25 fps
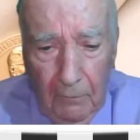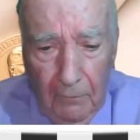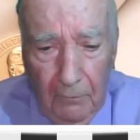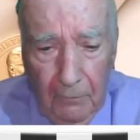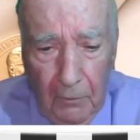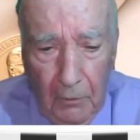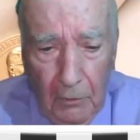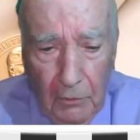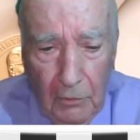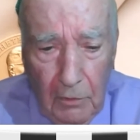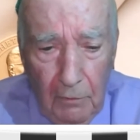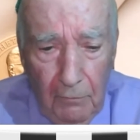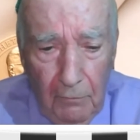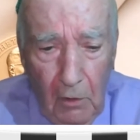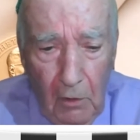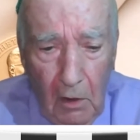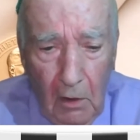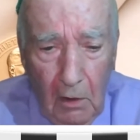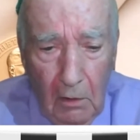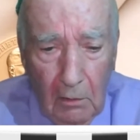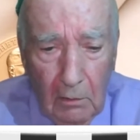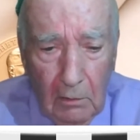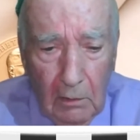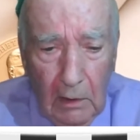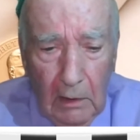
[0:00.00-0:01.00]
First of
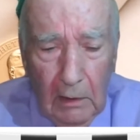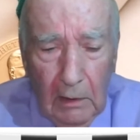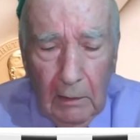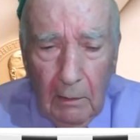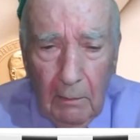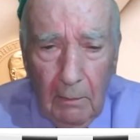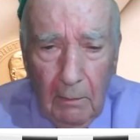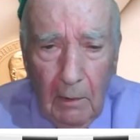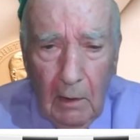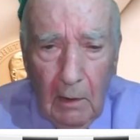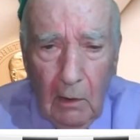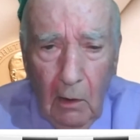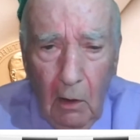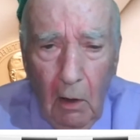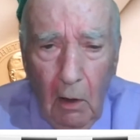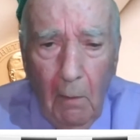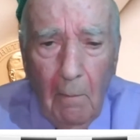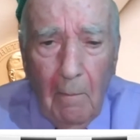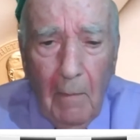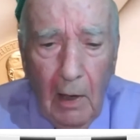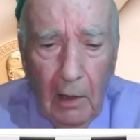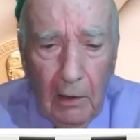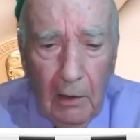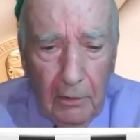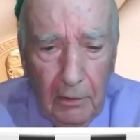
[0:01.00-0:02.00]
all
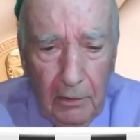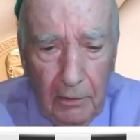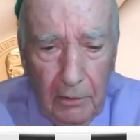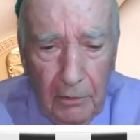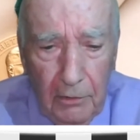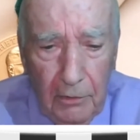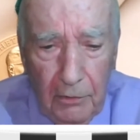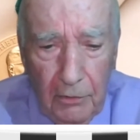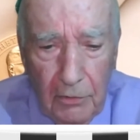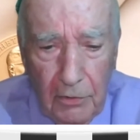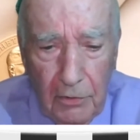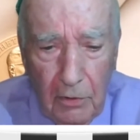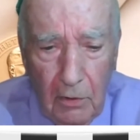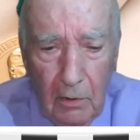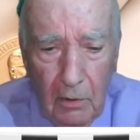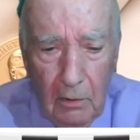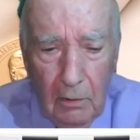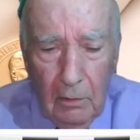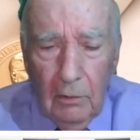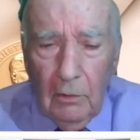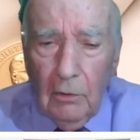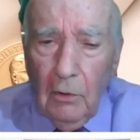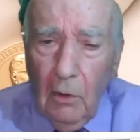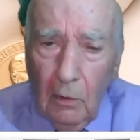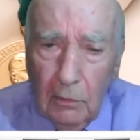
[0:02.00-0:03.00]
marketers
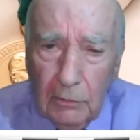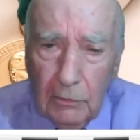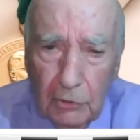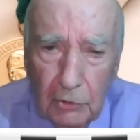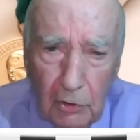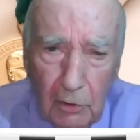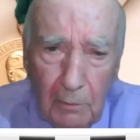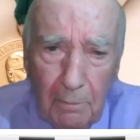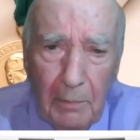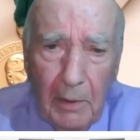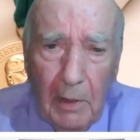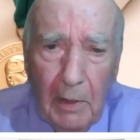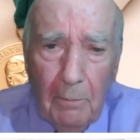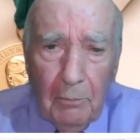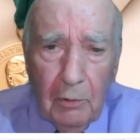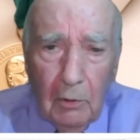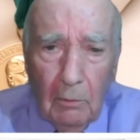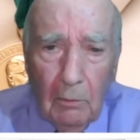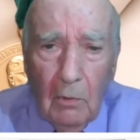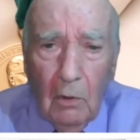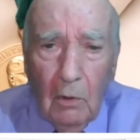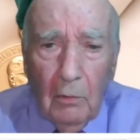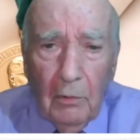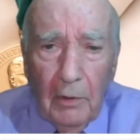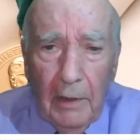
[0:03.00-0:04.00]
should be
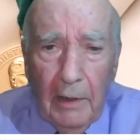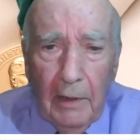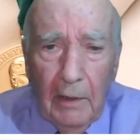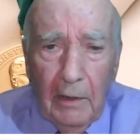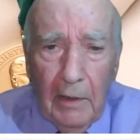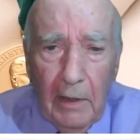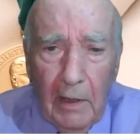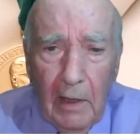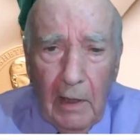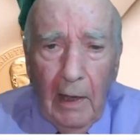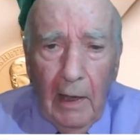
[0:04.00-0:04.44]
promoting the